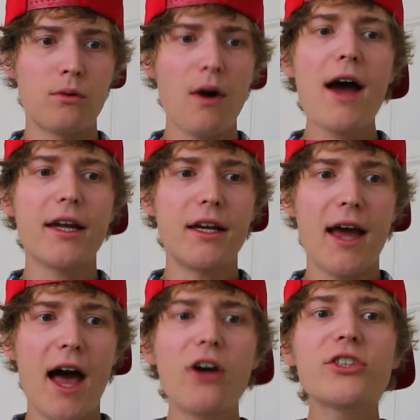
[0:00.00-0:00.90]
Ryan,
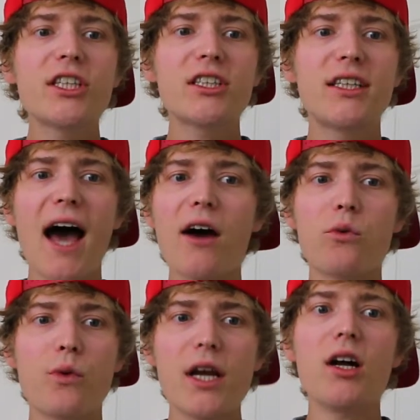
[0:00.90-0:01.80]
Elsa's
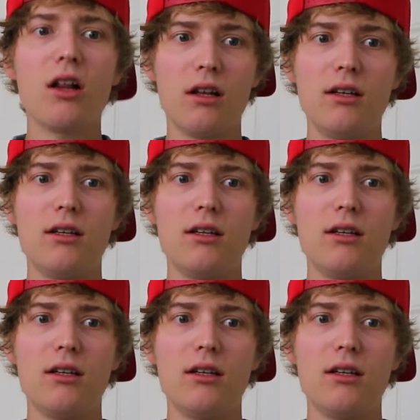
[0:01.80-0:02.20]
not real.